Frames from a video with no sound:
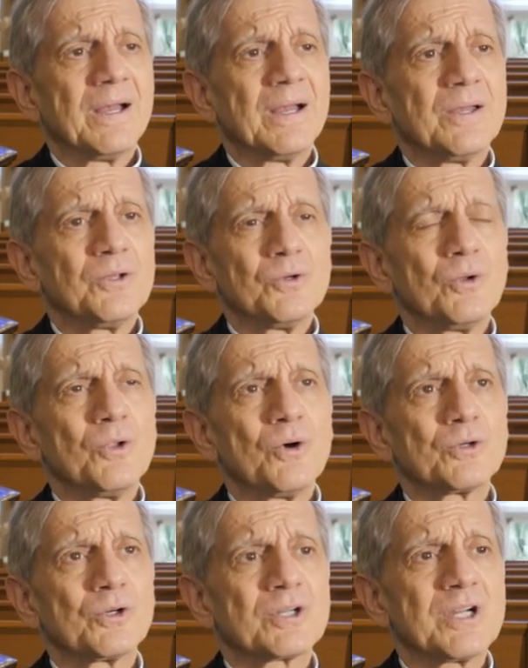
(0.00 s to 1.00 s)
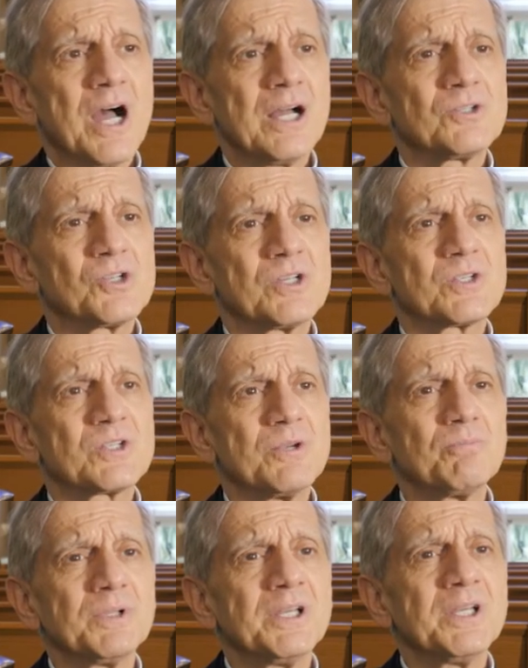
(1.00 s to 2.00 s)
You're no longer conscious
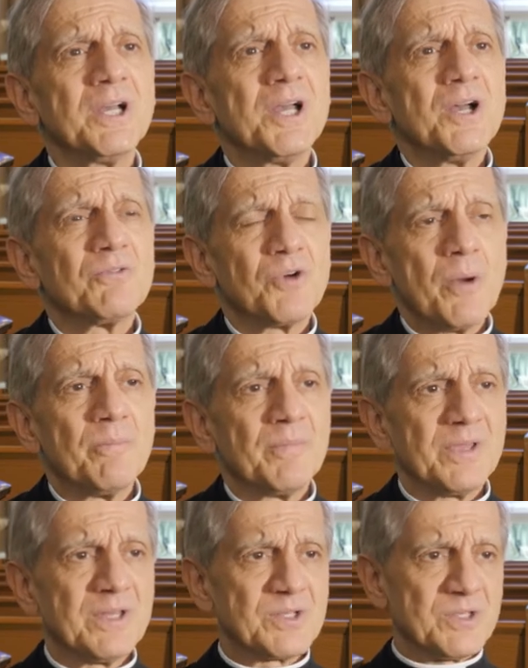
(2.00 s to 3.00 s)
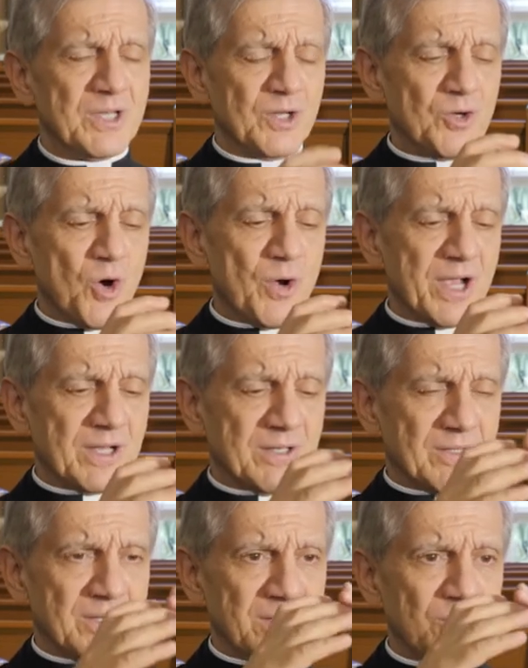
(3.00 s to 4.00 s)
simply from this
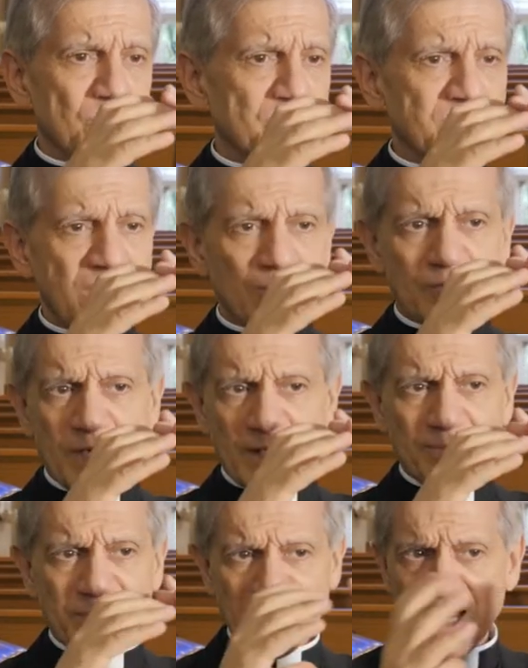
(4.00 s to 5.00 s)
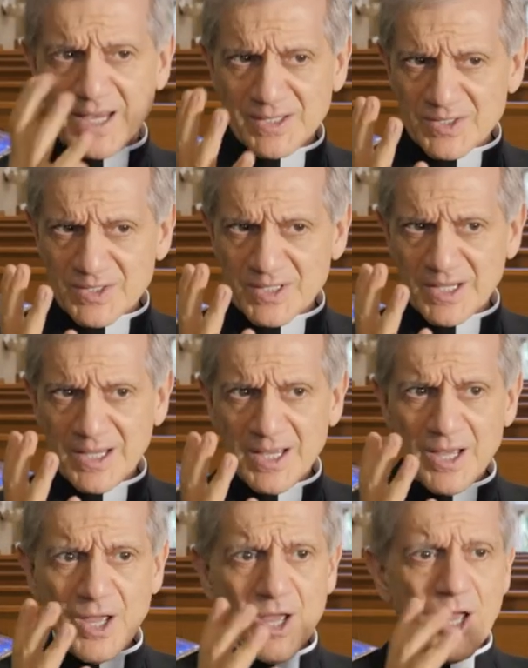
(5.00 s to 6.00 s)
egoic, egocentric place.
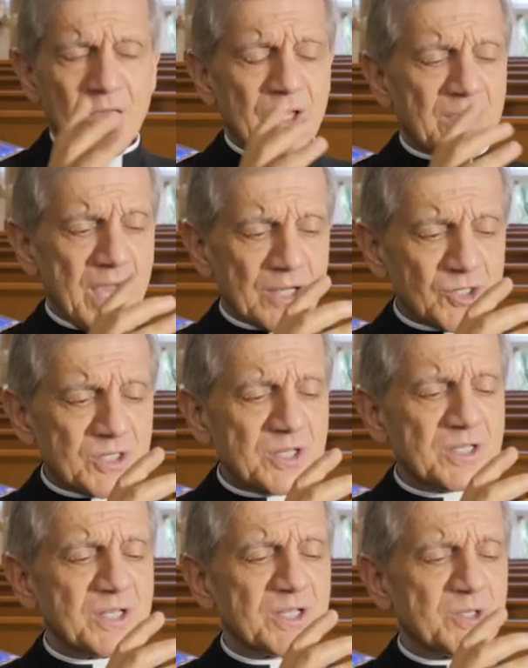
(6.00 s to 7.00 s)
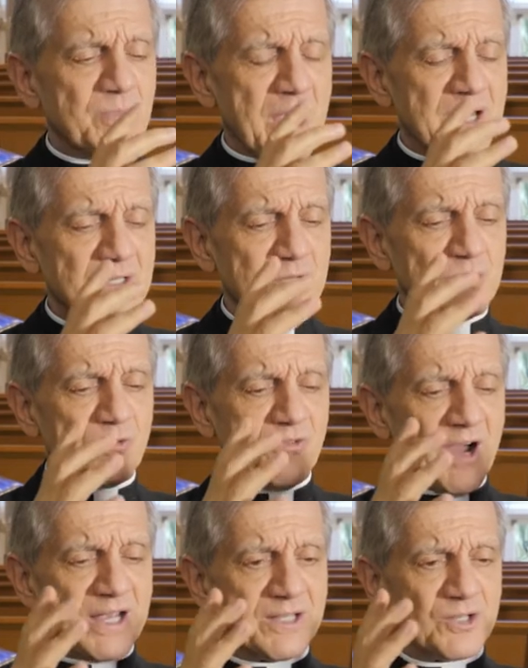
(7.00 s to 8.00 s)
Consciousness expands, and you
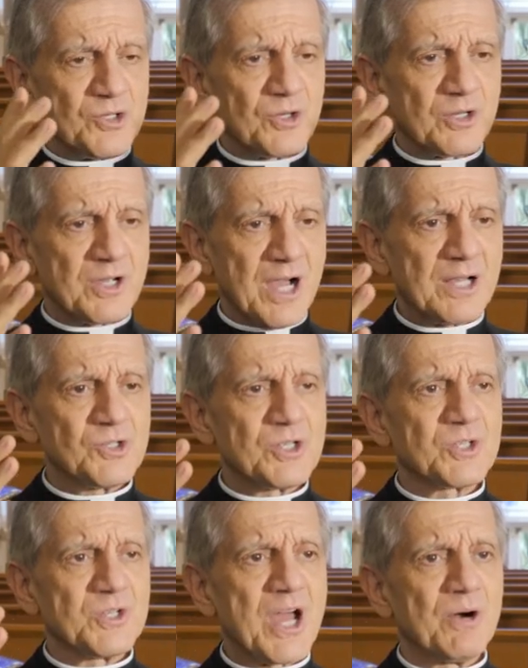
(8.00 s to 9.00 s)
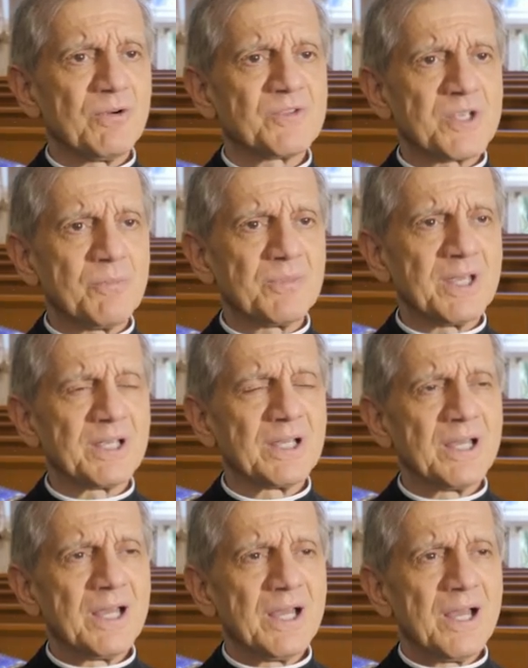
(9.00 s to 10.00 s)
find that you're conscious now of something,
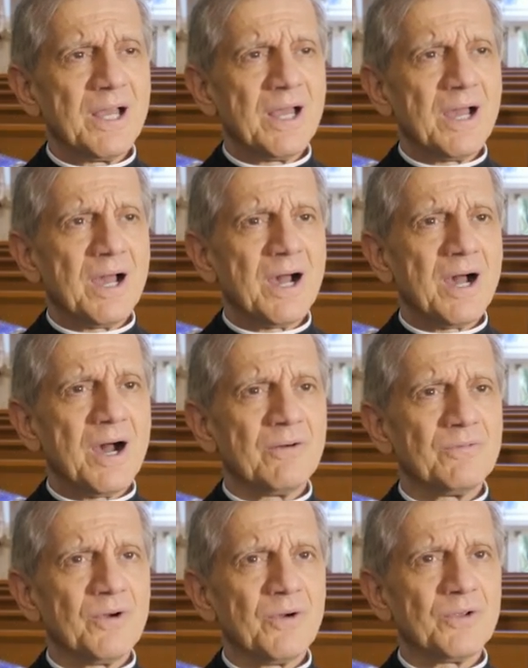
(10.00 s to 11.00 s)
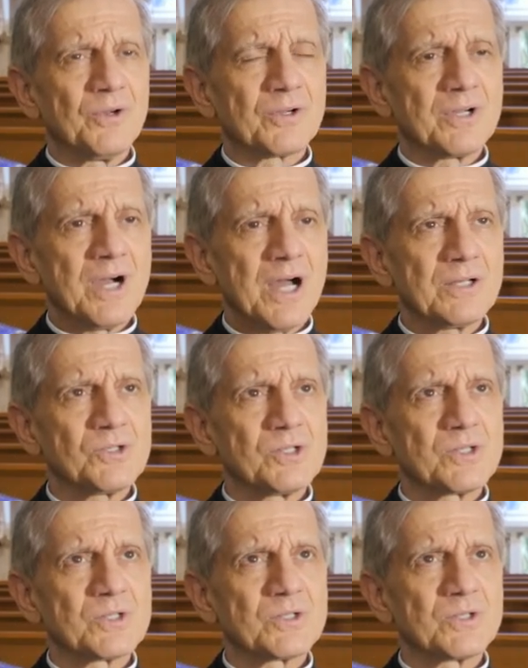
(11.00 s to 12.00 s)
of you're
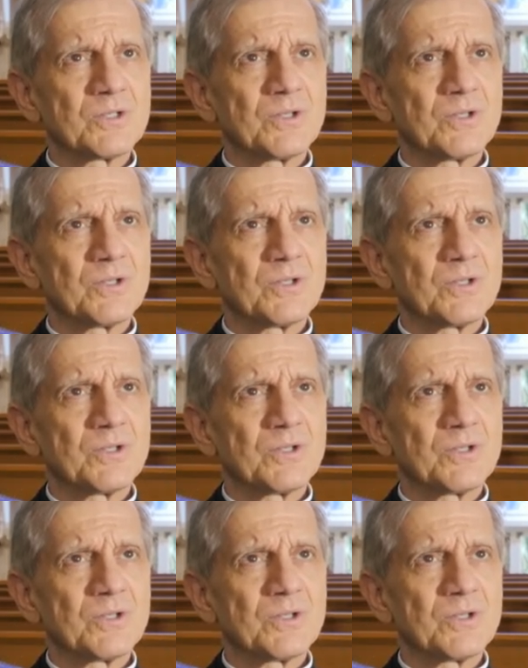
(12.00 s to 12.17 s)
conscious